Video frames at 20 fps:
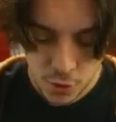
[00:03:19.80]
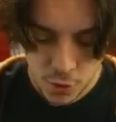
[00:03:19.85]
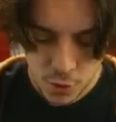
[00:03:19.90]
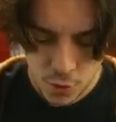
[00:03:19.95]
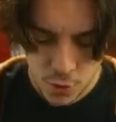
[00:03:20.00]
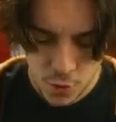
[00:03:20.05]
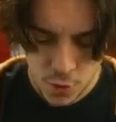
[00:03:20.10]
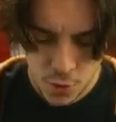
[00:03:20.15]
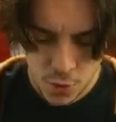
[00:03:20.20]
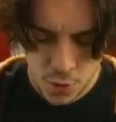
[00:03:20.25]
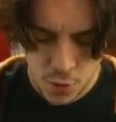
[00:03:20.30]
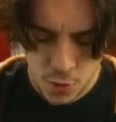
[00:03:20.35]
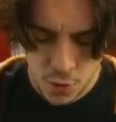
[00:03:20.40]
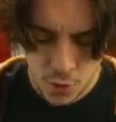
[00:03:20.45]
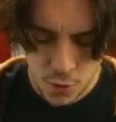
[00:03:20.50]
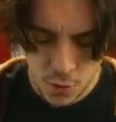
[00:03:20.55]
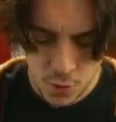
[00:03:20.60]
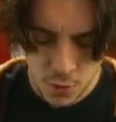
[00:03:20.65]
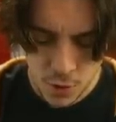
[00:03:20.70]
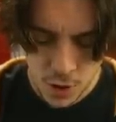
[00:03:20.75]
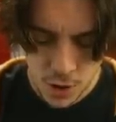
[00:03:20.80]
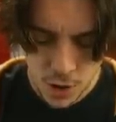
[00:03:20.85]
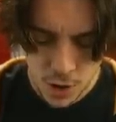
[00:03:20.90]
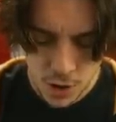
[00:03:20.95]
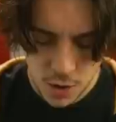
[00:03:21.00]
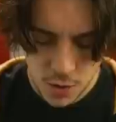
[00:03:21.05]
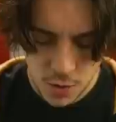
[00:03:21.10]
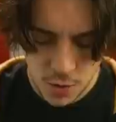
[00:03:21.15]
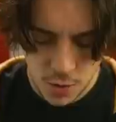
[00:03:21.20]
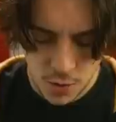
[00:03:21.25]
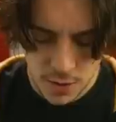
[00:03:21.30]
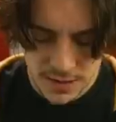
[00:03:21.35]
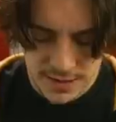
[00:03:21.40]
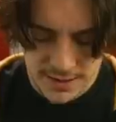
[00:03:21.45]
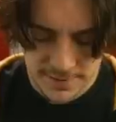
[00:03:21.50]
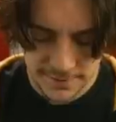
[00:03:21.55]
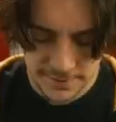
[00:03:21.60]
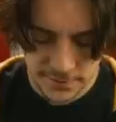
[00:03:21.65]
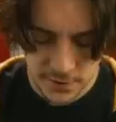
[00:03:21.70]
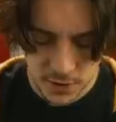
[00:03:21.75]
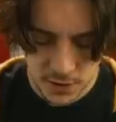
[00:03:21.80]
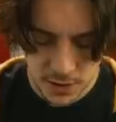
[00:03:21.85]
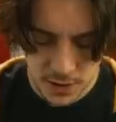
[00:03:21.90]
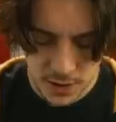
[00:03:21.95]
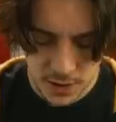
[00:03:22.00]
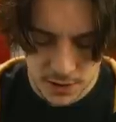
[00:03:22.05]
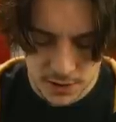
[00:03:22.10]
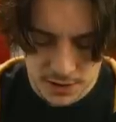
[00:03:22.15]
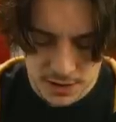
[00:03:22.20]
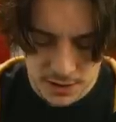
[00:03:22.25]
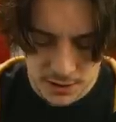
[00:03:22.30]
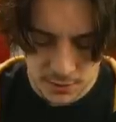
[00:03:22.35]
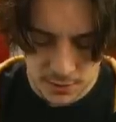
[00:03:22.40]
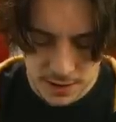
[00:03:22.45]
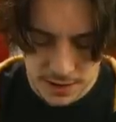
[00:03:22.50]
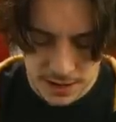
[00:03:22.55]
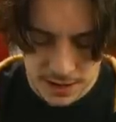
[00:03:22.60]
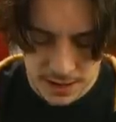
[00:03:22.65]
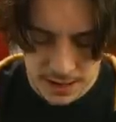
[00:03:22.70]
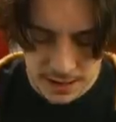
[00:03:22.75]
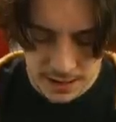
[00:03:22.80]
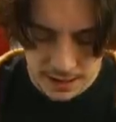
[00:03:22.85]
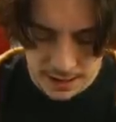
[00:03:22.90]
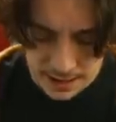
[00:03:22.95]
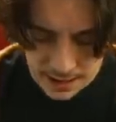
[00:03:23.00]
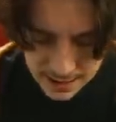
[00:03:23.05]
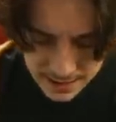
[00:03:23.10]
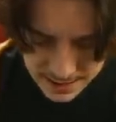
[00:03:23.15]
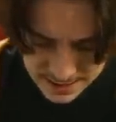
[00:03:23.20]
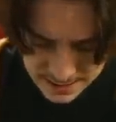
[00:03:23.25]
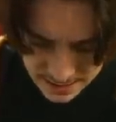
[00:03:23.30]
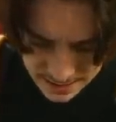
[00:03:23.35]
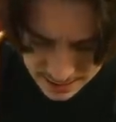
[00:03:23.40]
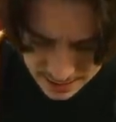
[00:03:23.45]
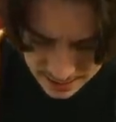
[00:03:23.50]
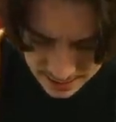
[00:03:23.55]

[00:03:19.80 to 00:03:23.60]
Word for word: Ooh, Ooh, it's full art too, I think. Is it?